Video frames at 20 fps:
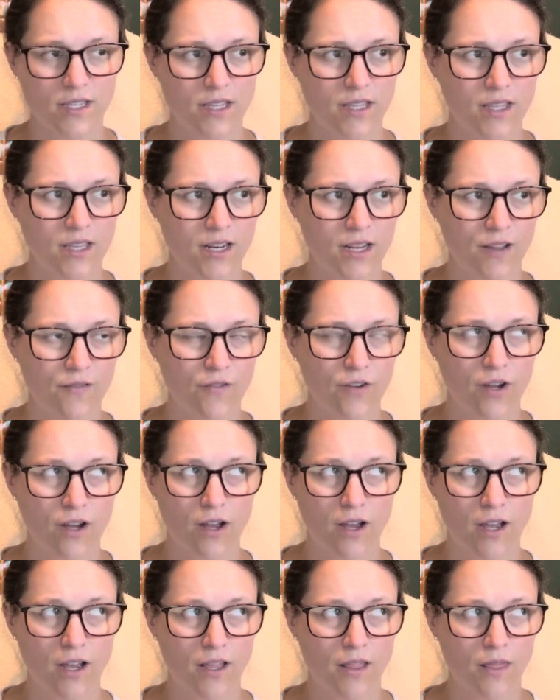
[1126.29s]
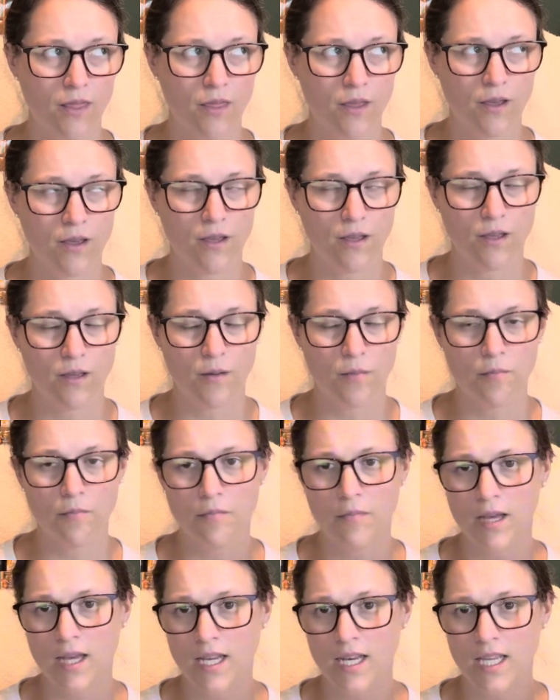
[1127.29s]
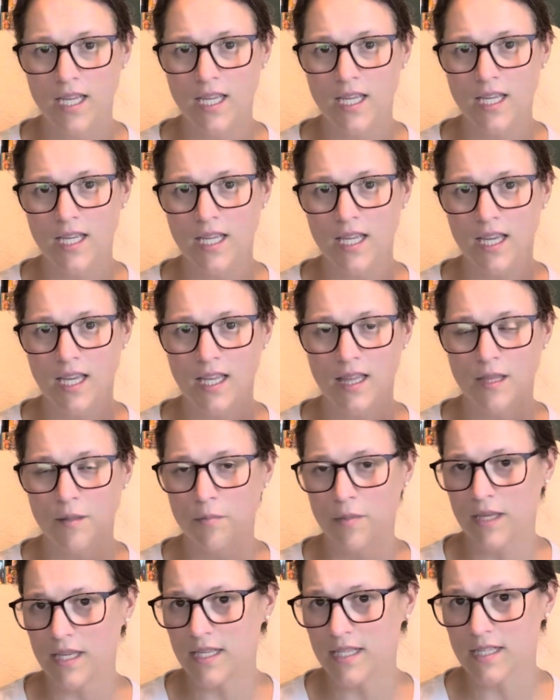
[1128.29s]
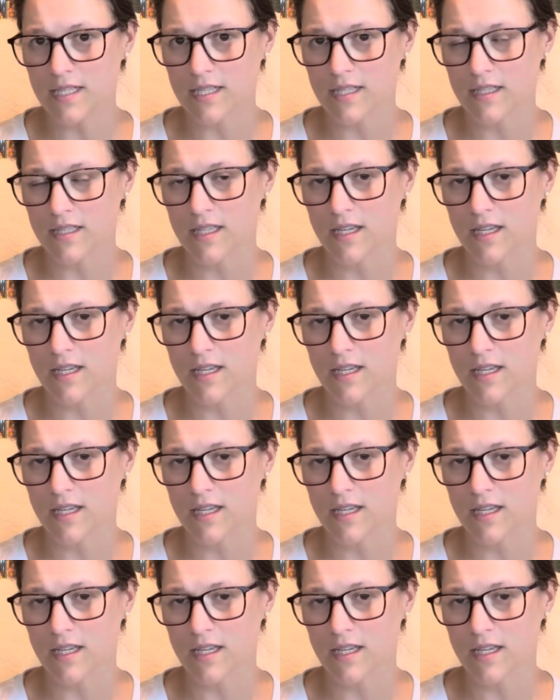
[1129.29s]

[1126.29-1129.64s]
And then I've got the money and the piece,